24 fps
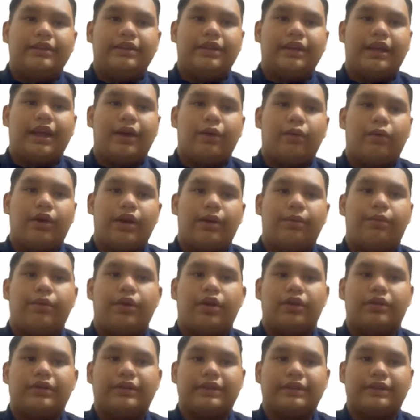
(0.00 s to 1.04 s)
like web
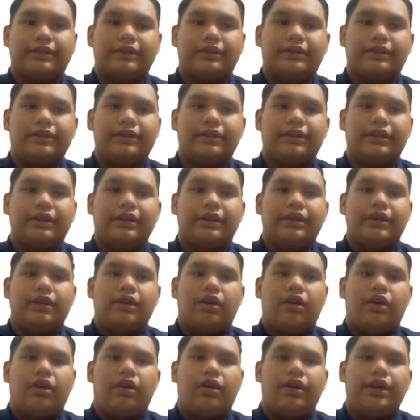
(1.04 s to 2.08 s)
browser,
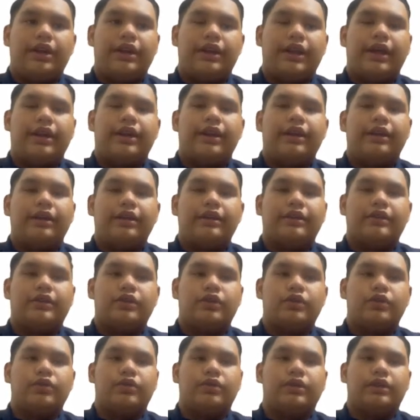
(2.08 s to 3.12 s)
or indirectly
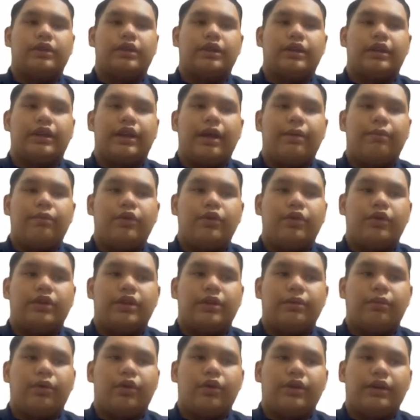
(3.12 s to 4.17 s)
through a
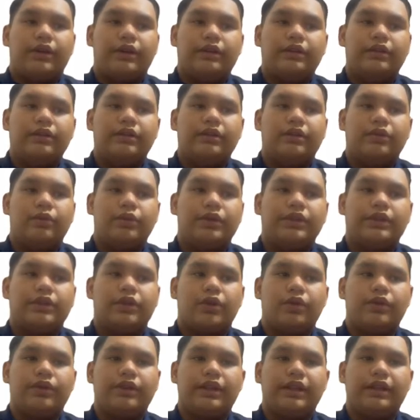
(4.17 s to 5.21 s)
WOT broker, which
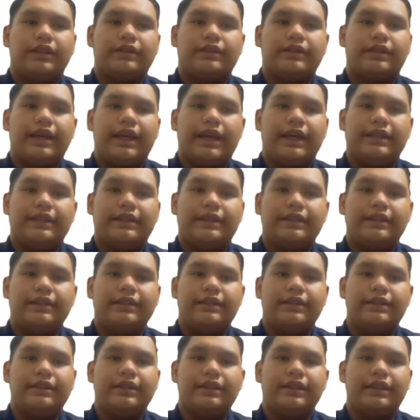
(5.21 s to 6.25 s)
contains
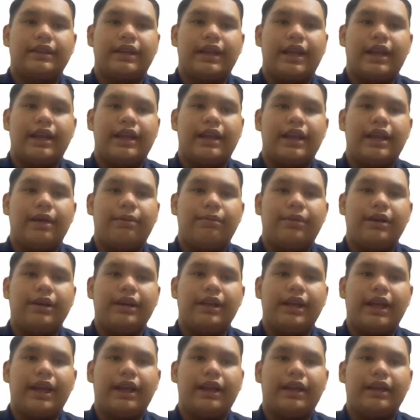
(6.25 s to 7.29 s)
agents that enable
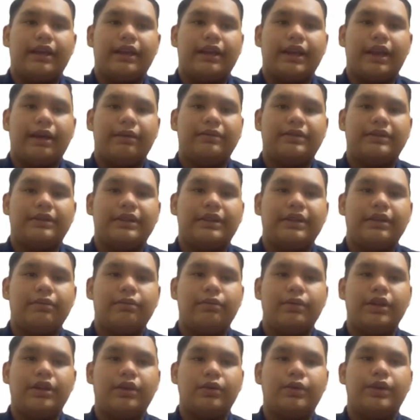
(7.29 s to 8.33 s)
an
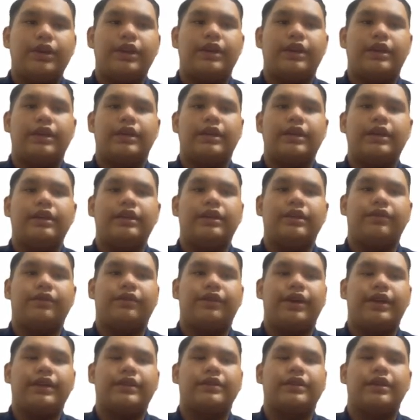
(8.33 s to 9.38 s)
adaptation between the
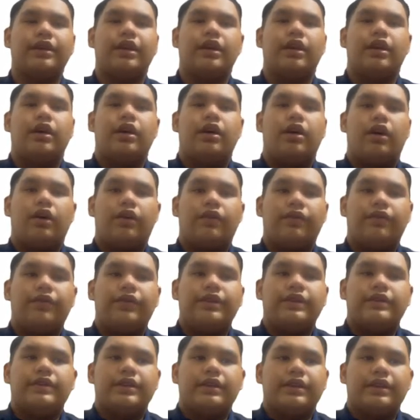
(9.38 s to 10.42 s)
interface of
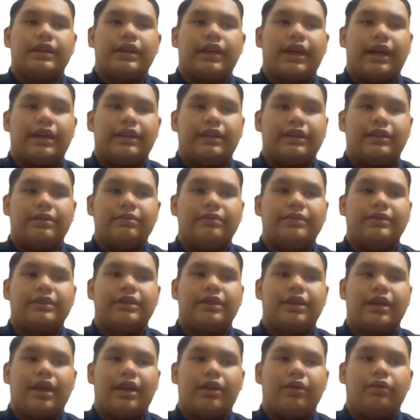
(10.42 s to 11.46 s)
physical items
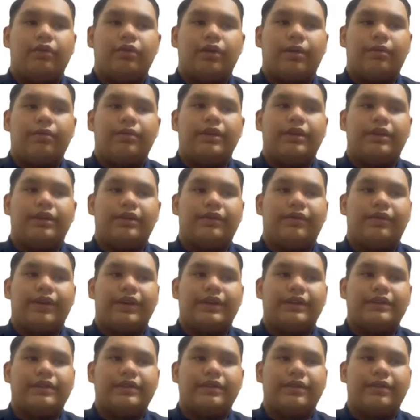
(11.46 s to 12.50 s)
and web
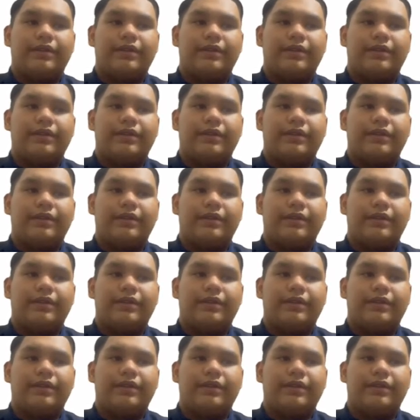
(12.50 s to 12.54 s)
interface.